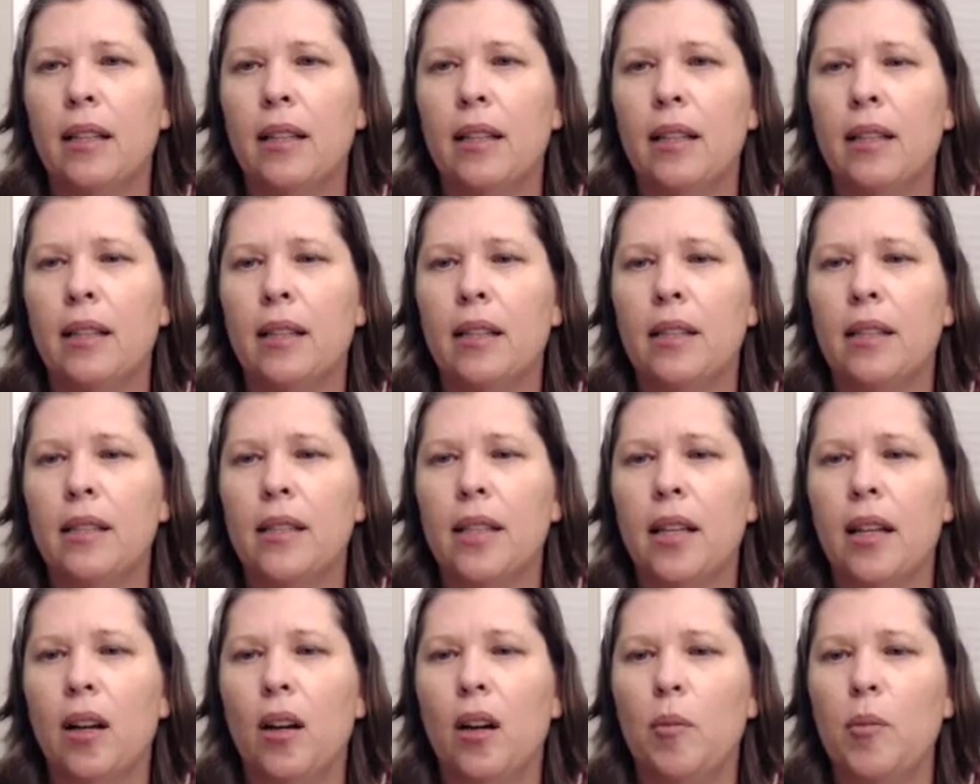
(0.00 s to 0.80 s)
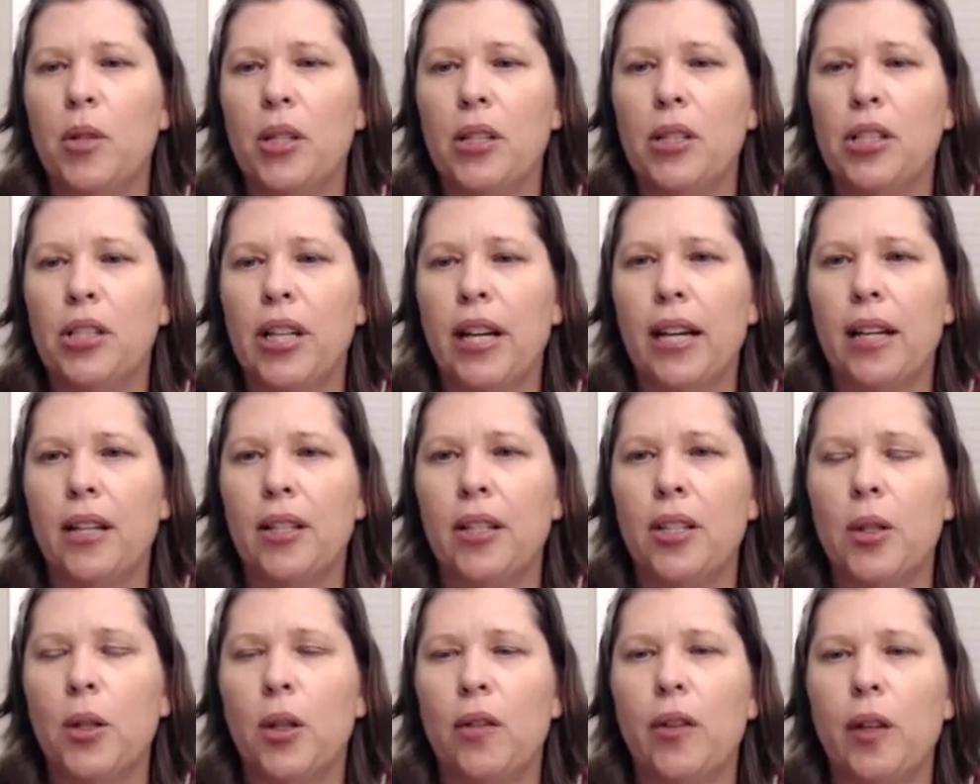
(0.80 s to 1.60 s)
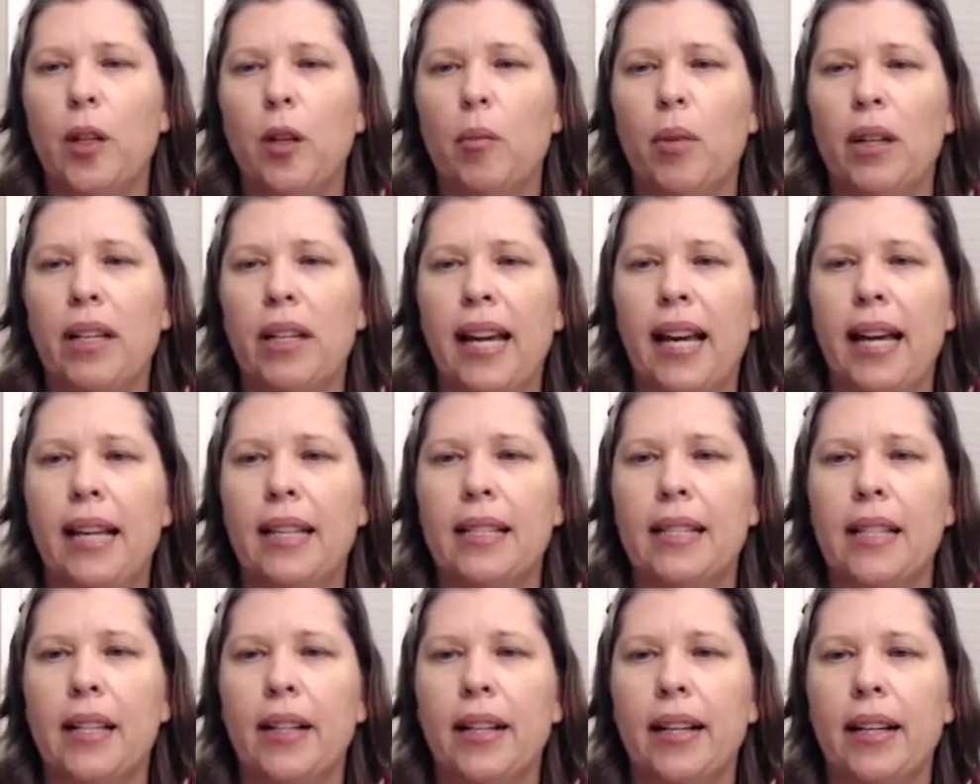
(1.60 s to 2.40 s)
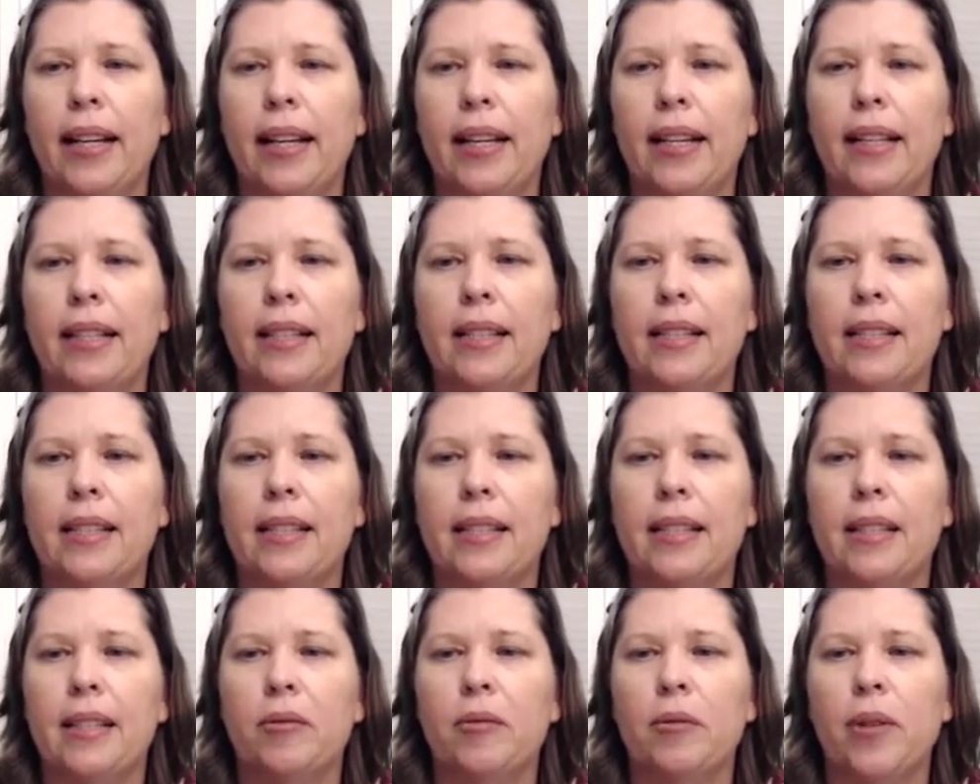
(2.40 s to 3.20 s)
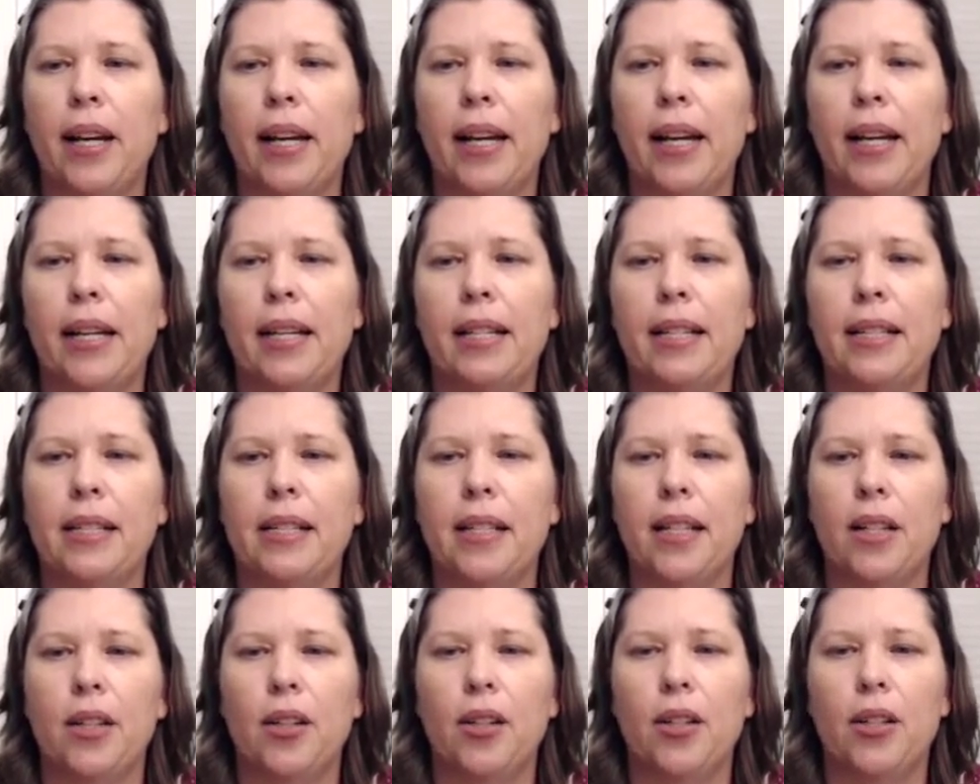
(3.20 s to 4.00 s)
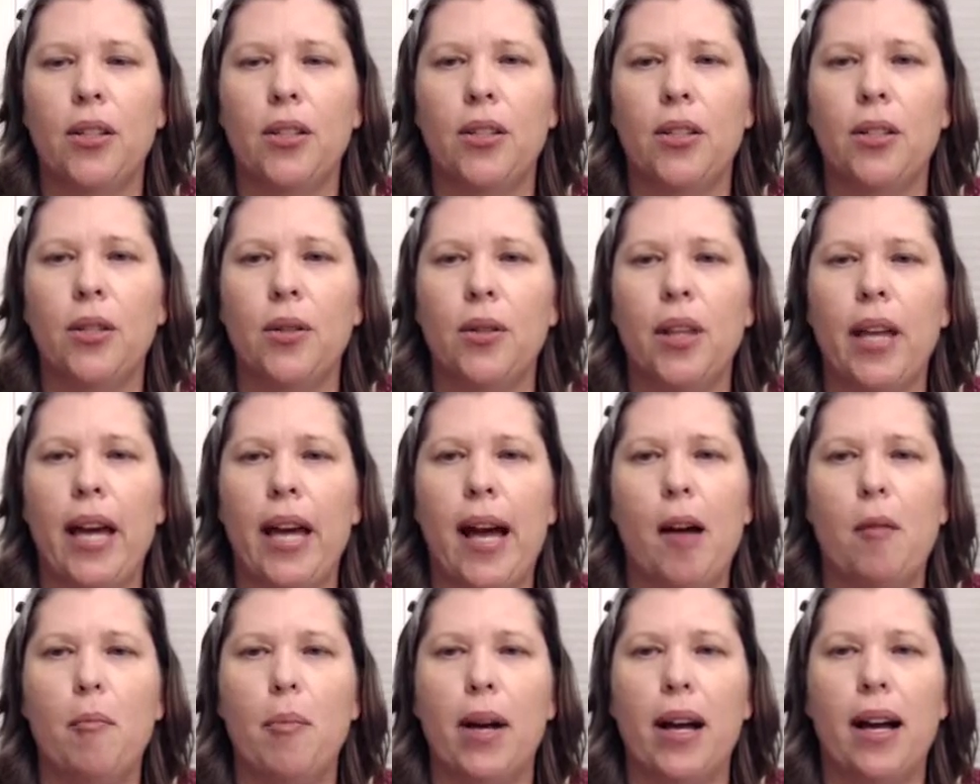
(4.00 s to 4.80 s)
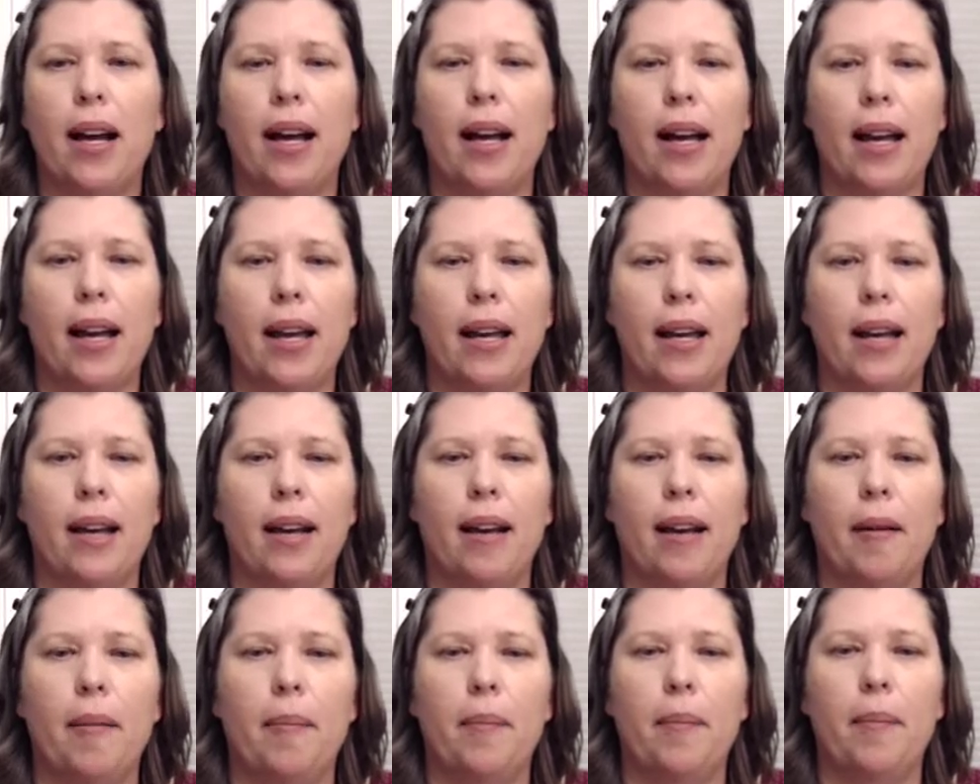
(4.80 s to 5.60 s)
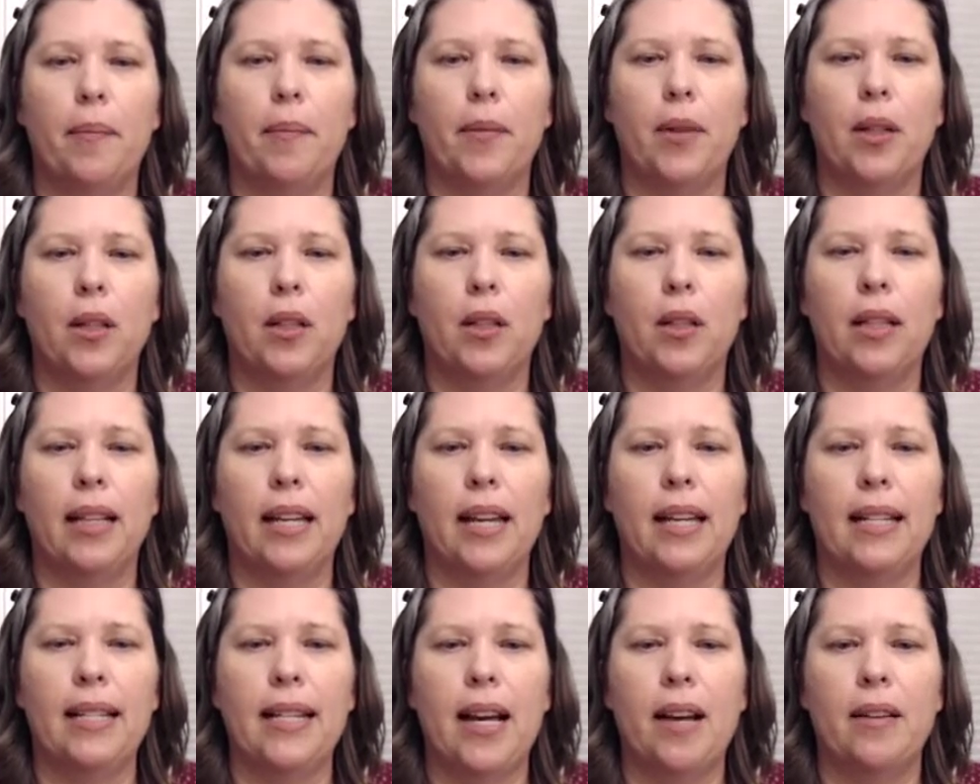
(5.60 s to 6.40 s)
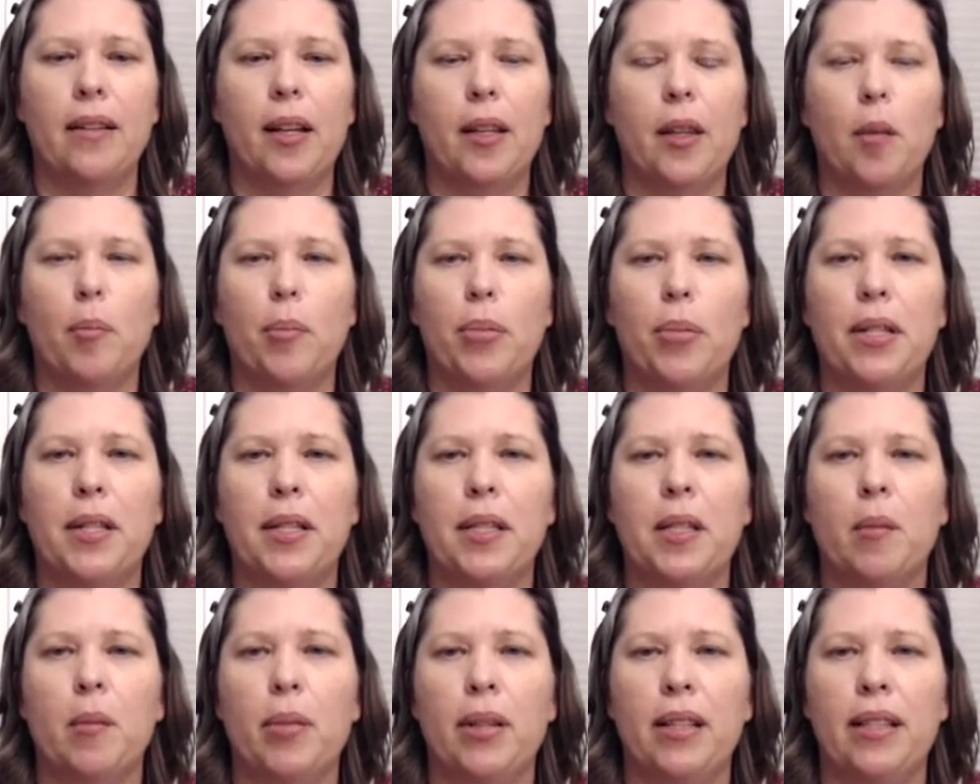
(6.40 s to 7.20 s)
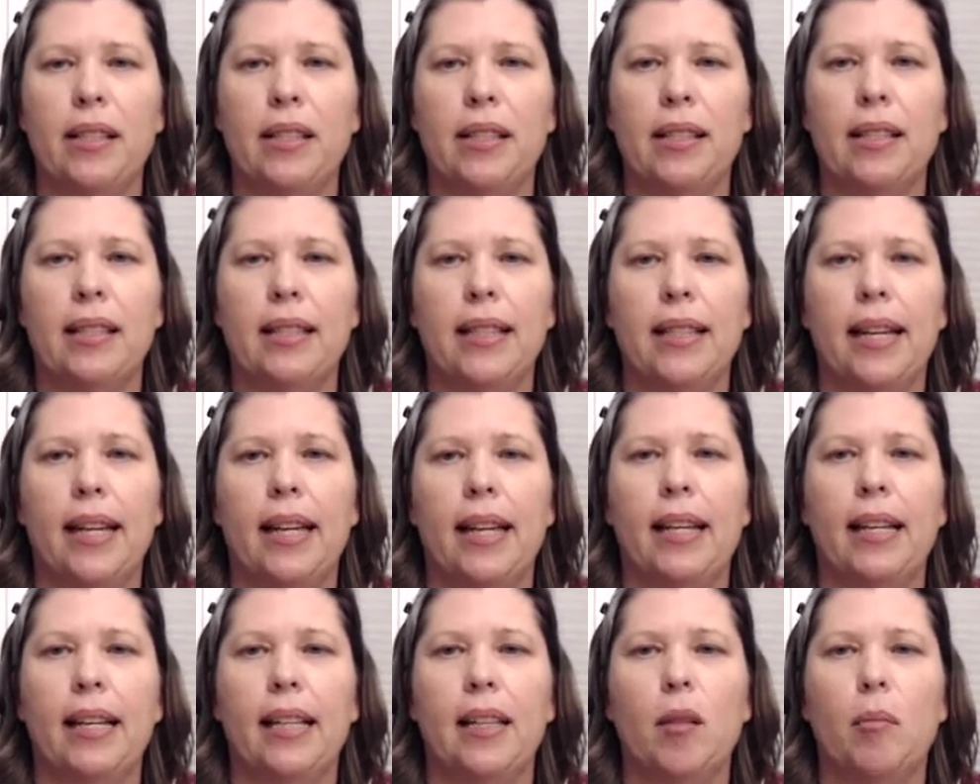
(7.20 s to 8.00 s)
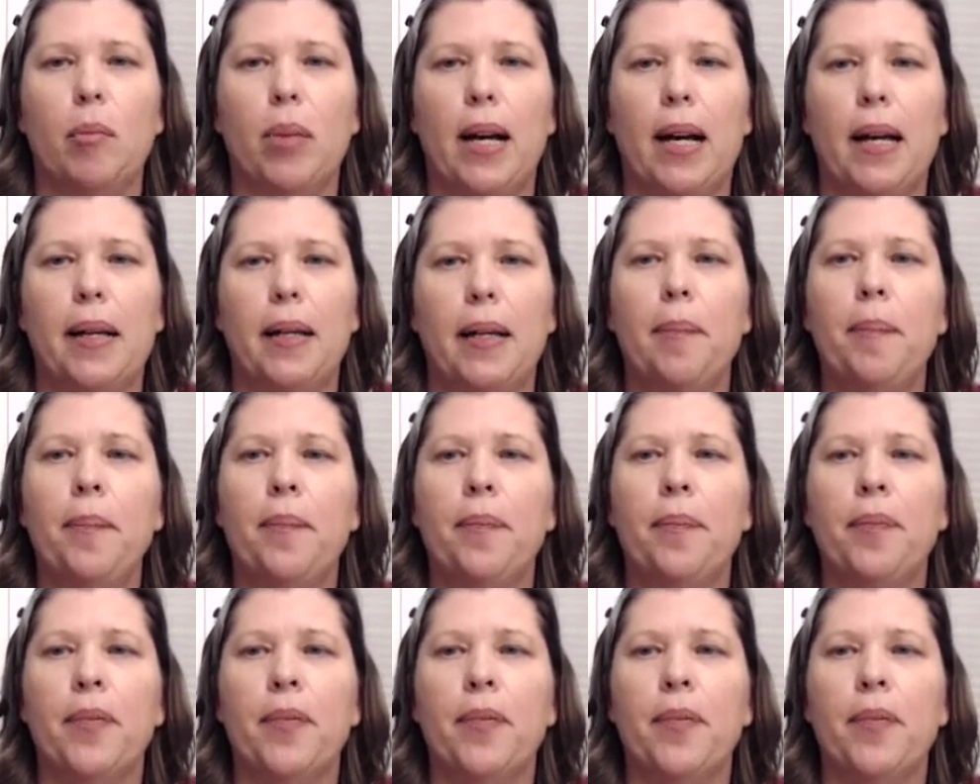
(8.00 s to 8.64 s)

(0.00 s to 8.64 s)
So I'm just checking too if anybody has their hands raised, and you can do that by clicking down at the participants link at the bottom.